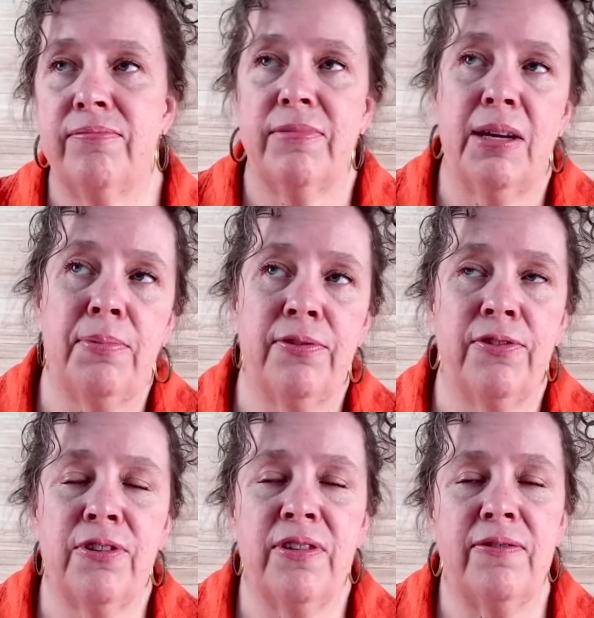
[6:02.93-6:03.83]
I
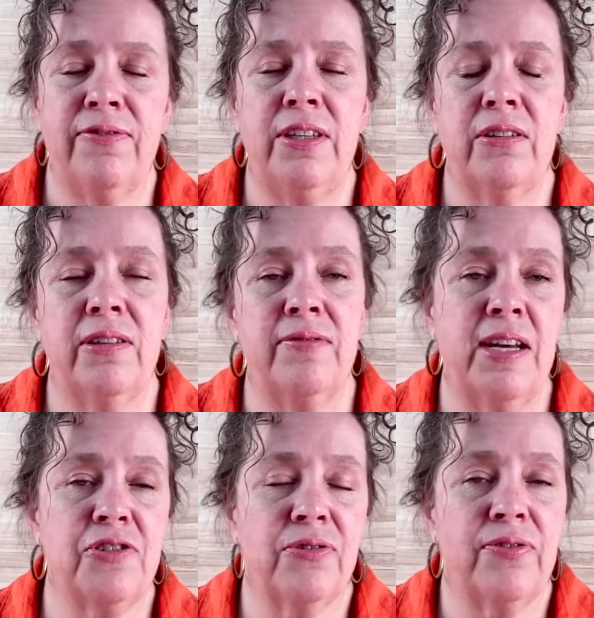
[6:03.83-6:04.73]
prefer the feel of
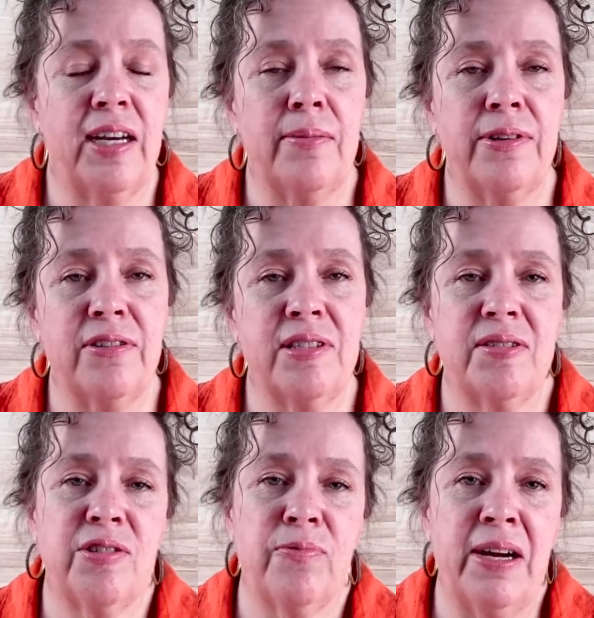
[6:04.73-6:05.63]
natural fibers
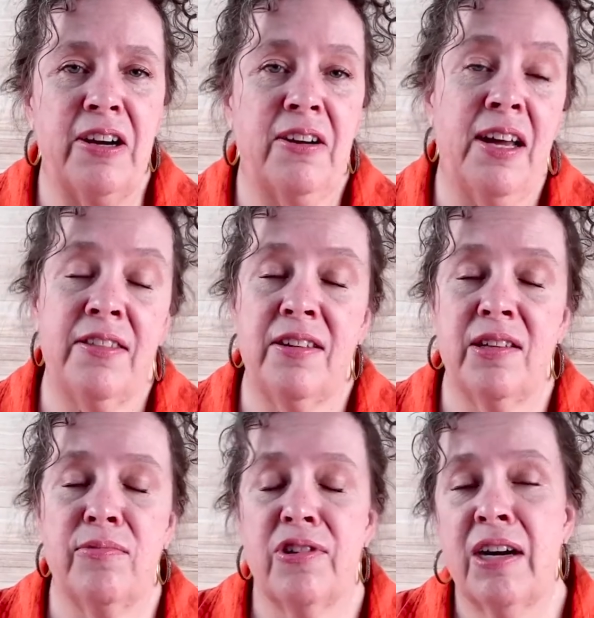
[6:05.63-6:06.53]
to wear. I think they're
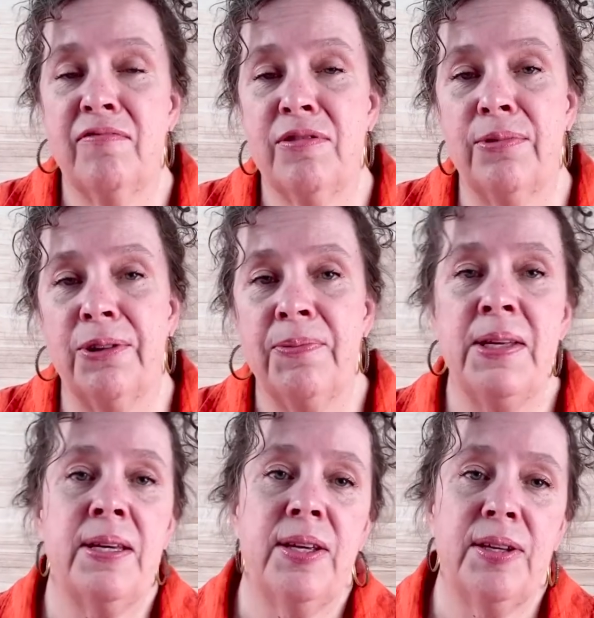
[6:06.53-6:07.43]
more comfortable.
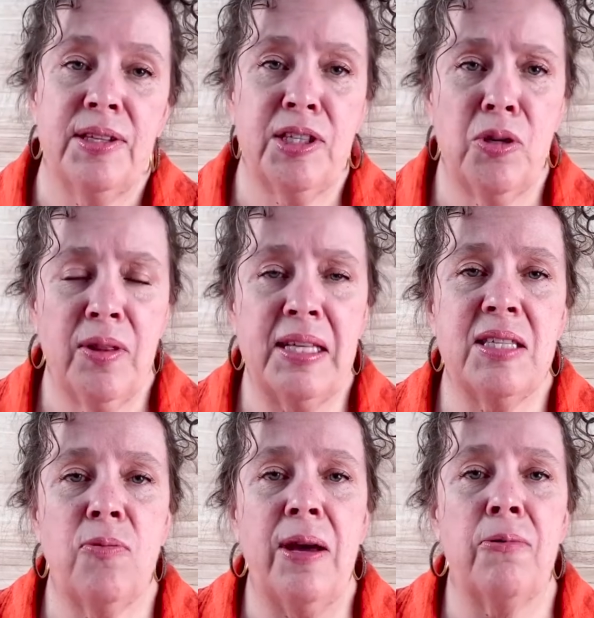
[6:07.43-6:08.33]
So that's
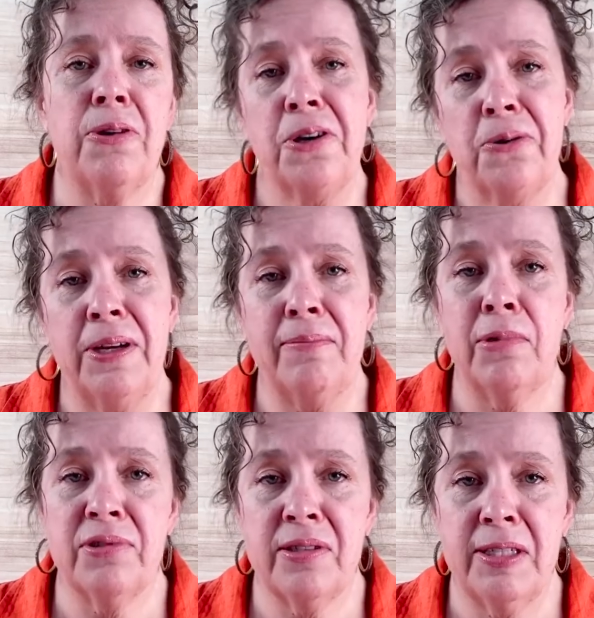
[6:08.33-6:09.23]
the way we're going
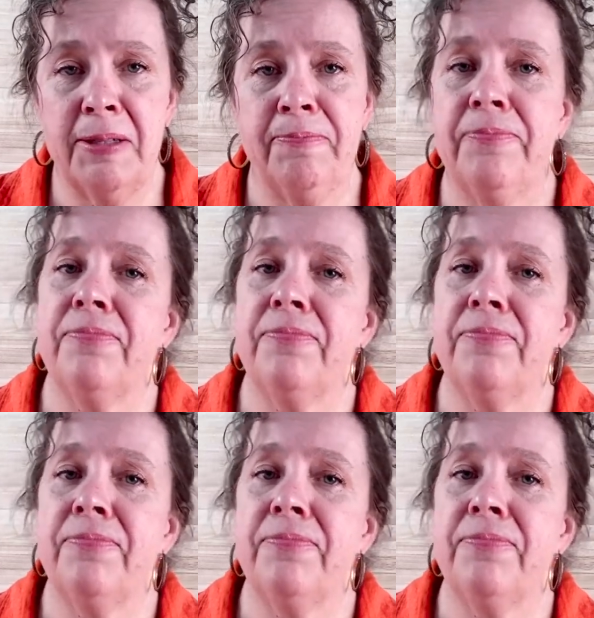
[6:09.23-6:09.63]
mostly.